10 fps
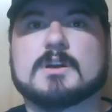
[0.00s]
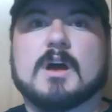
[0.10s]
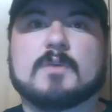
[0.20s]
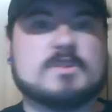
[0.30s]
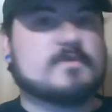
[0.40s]

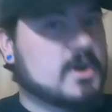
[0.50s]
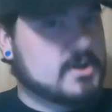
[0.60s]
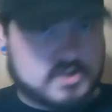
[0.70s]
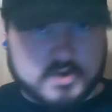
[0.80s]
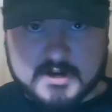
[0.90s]
You've
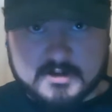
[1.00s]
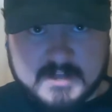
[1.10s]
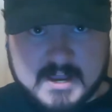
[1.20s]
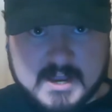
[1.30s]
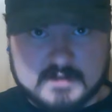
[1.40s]
heard trickle
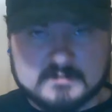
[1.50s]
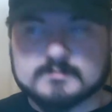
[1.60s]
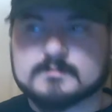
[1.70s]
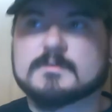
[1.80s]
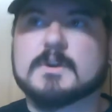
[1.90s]
down.
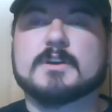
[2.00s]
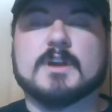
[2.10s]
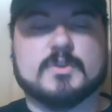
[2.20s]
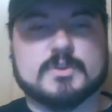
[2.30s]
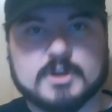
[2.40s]

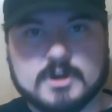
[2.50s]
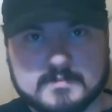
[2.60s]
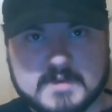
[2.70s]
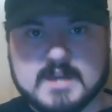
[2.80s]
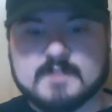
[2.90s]
Another
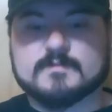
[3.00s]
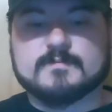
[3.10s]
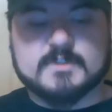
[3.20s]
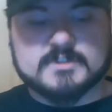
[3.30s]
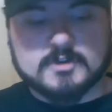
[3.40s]
term kind
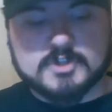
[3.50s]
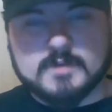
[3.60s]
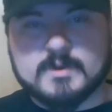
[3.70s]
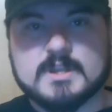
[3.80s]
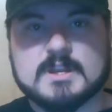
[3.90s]
of
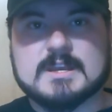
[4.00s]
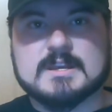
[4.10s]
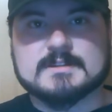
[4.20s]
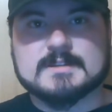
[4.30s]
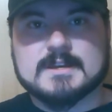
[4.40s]
associated with it
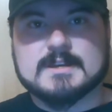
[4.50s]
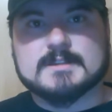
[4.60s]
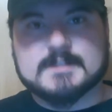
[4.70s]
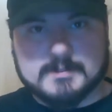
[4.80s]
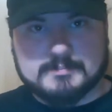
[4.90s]
is
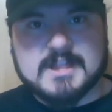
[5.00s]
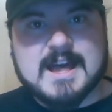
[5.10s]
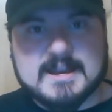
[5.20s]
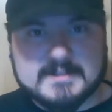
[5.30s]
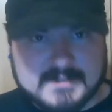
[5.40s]

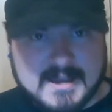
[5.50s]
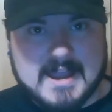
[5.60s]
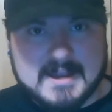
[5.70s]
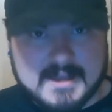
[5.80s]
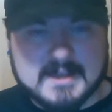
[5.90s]
supply
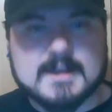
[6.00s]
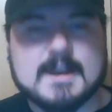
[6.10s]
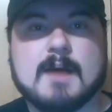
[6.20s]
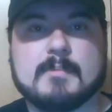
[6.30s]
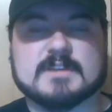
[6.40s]
side
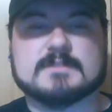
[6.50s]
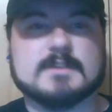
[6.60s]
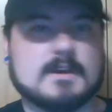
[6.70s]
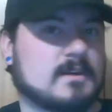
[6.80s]
economics.